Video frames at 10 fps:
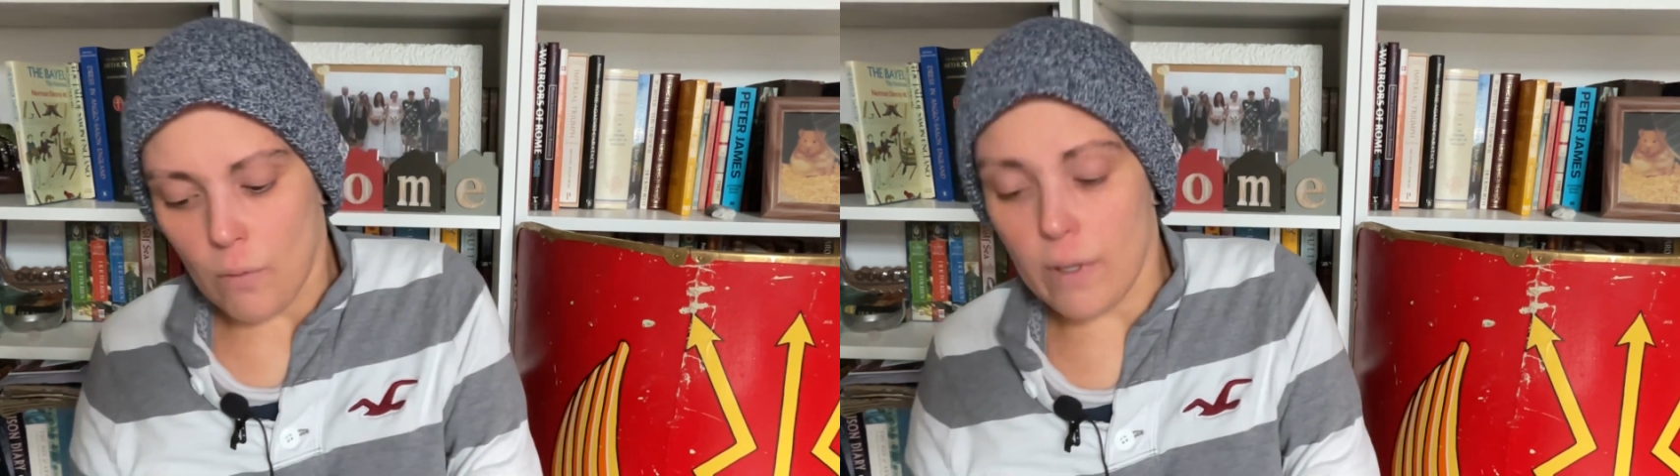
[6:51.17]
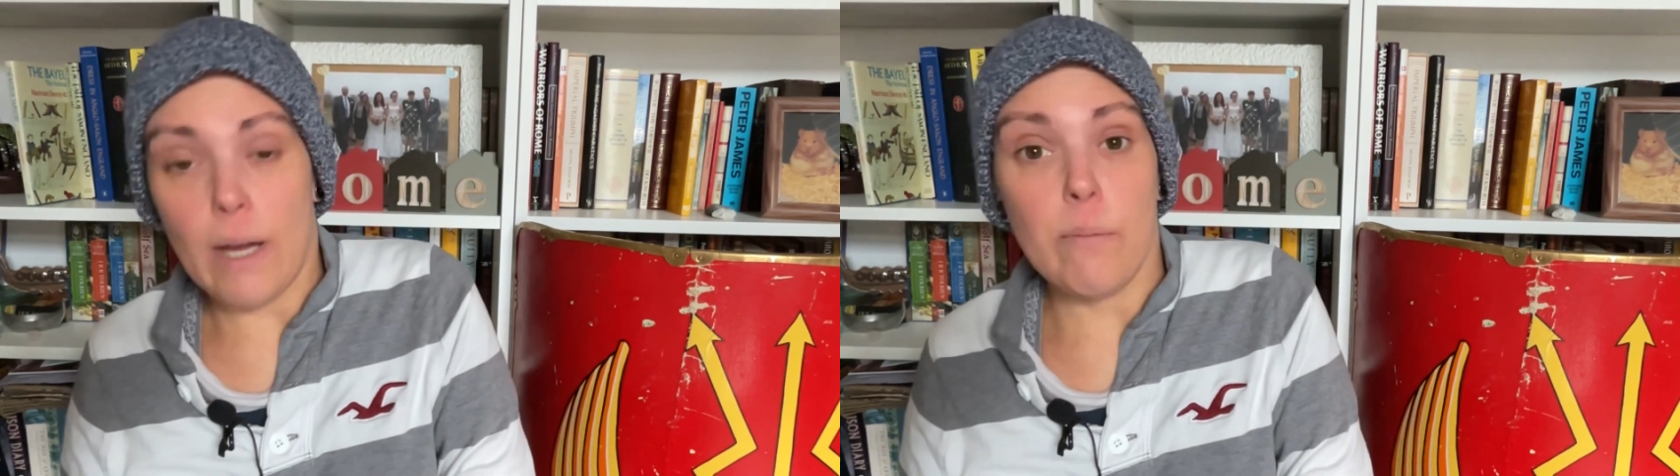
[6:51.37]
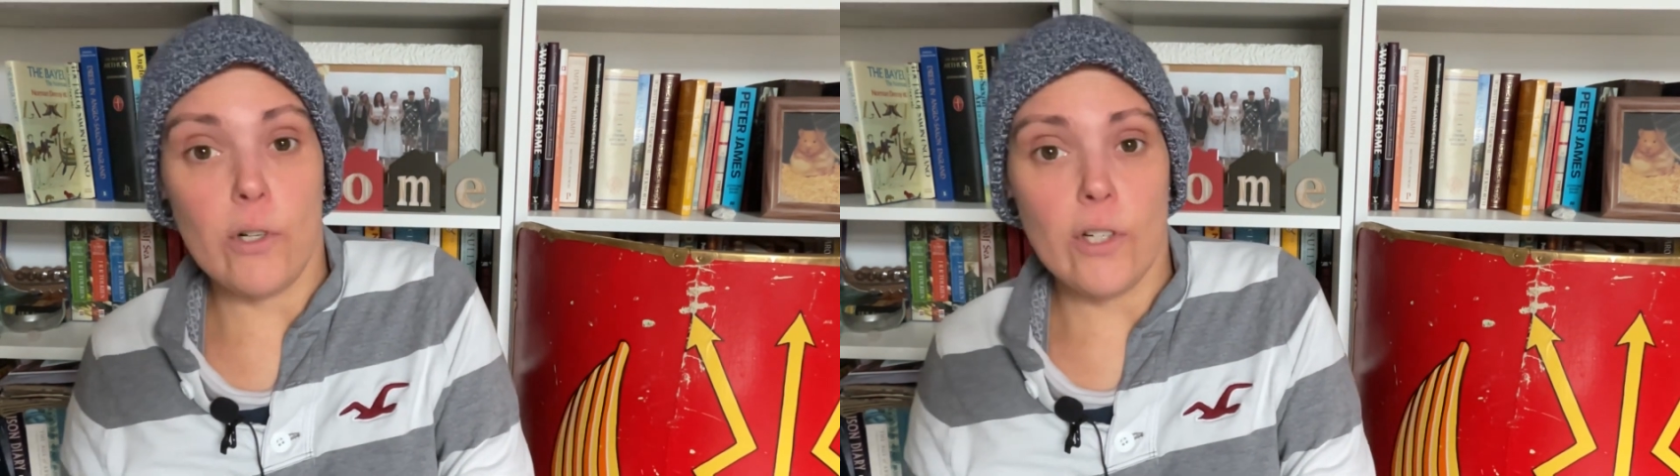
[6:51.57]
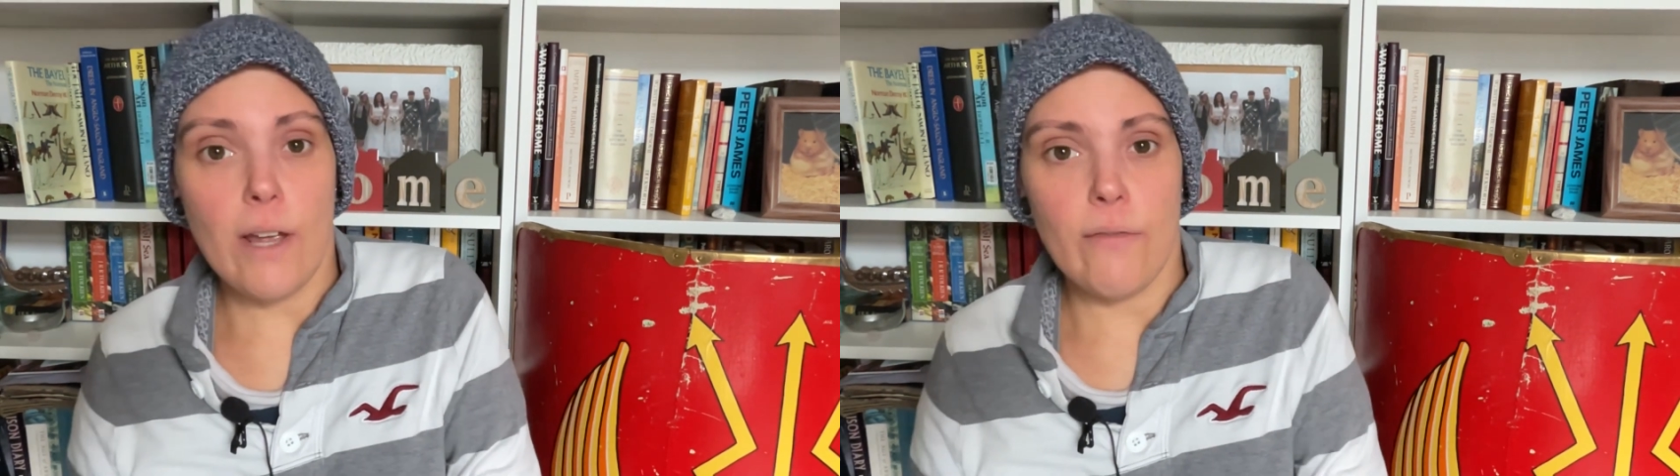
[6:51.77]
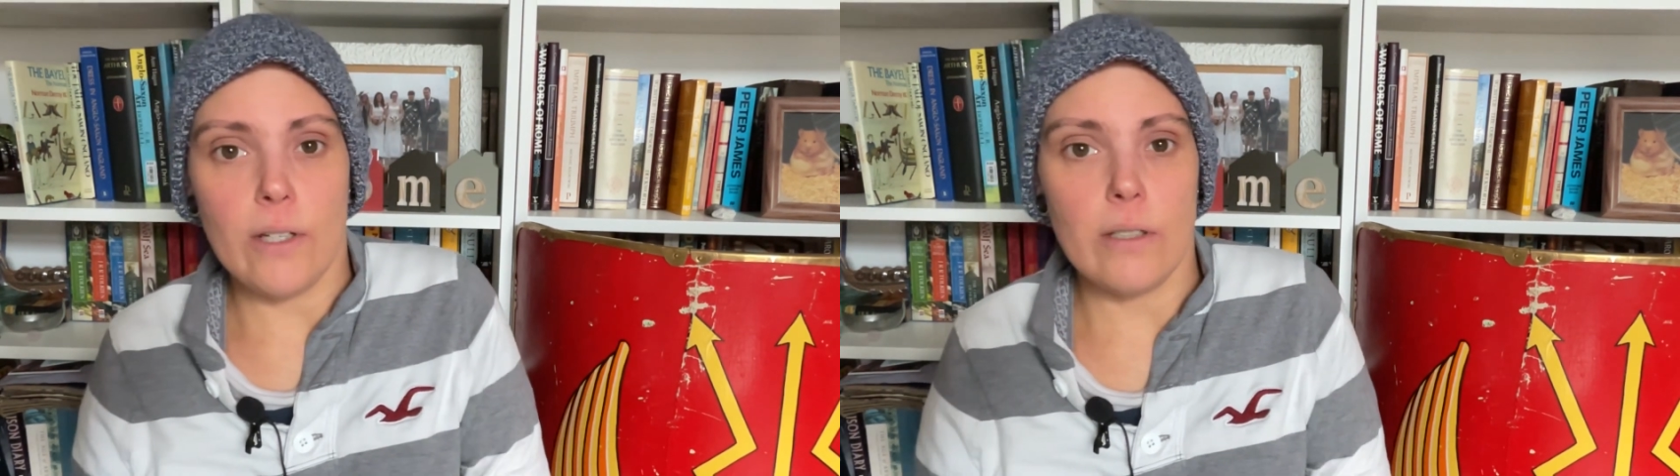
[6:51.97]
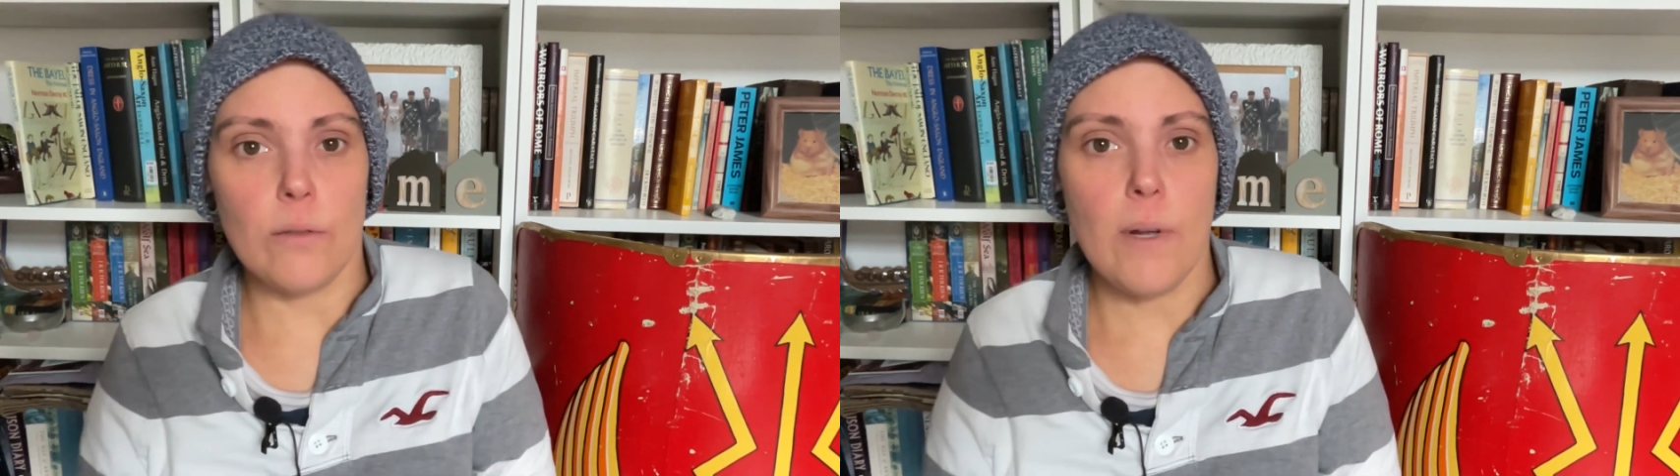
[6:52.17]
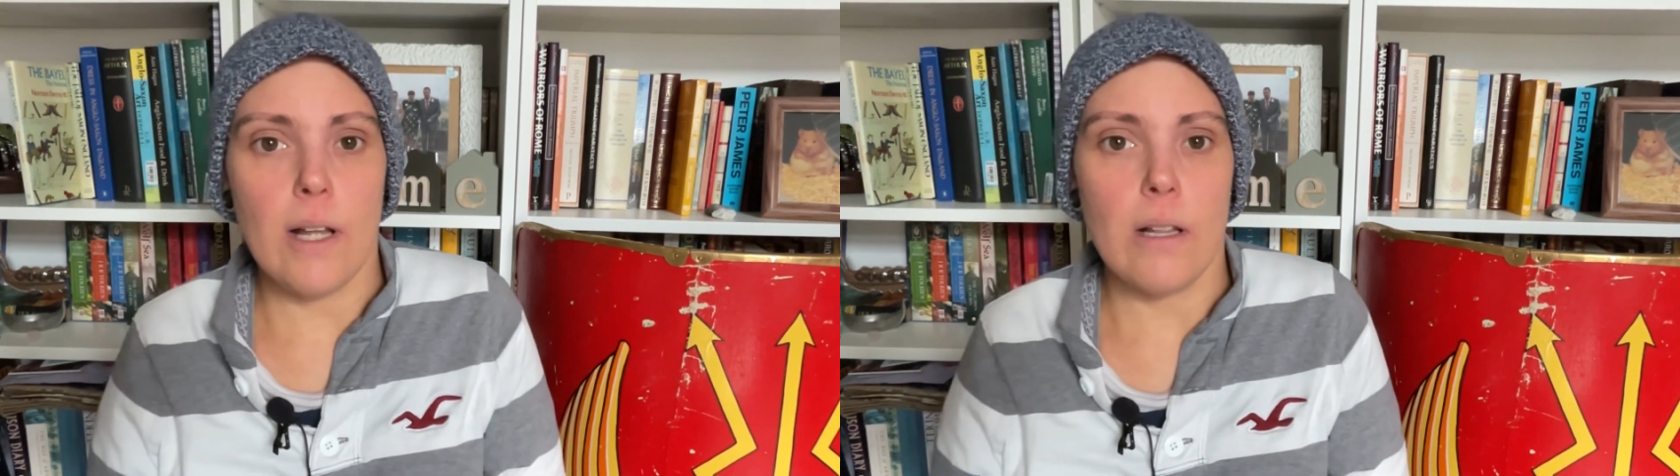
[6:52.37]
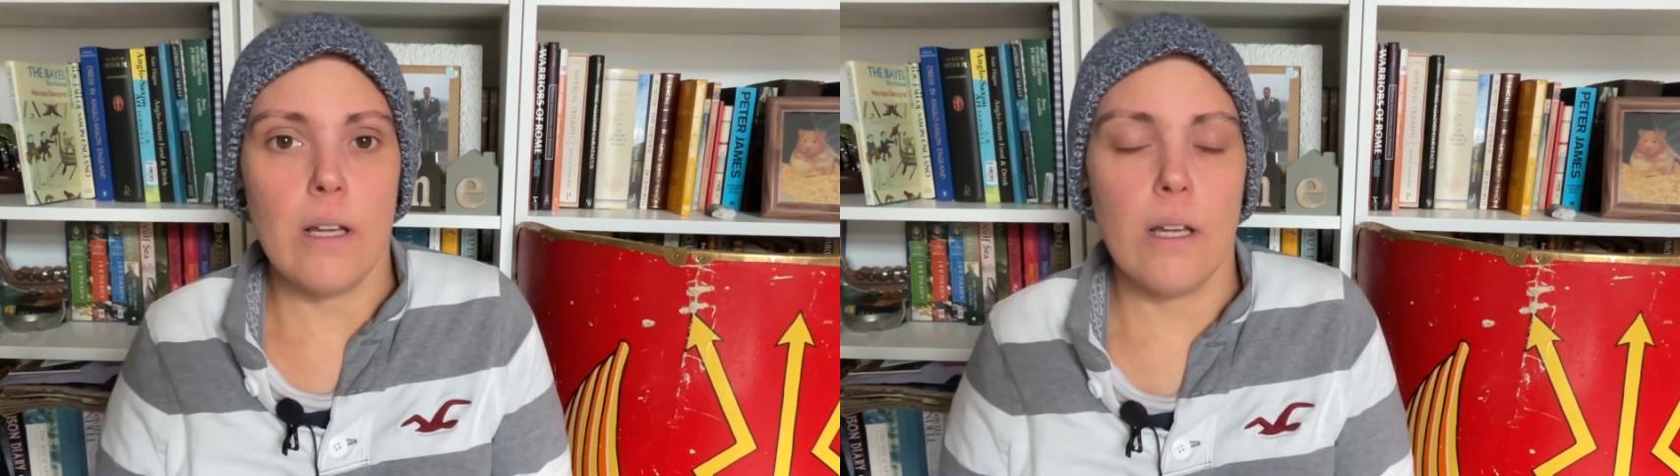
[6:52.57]
without much effort as
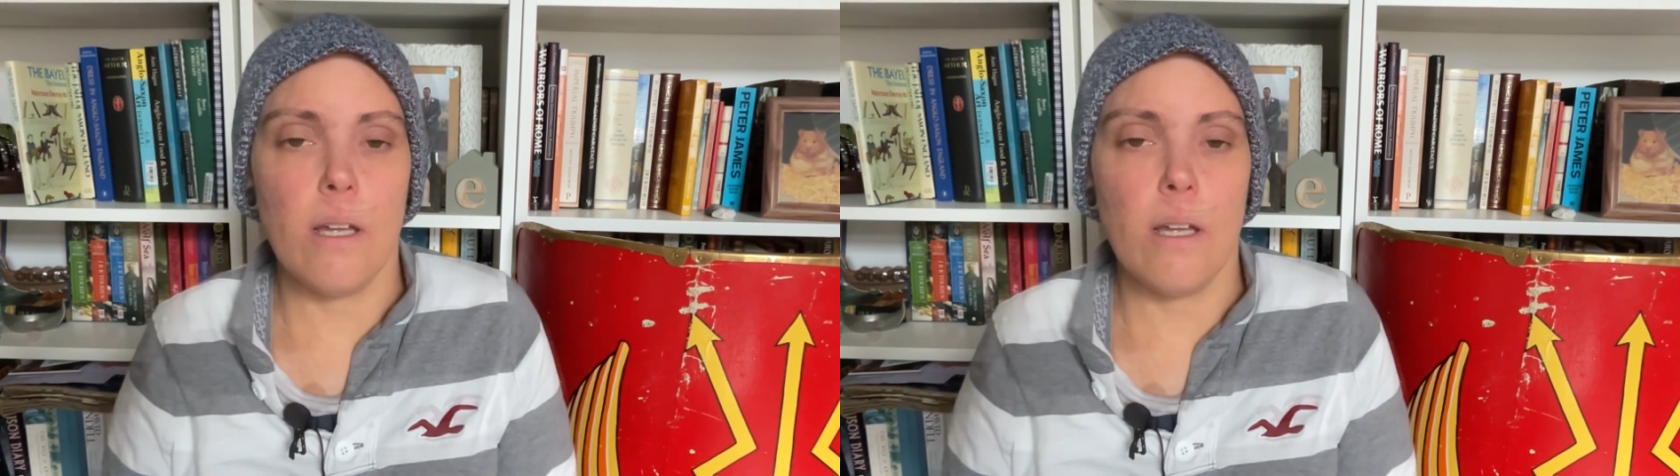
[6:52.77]
well.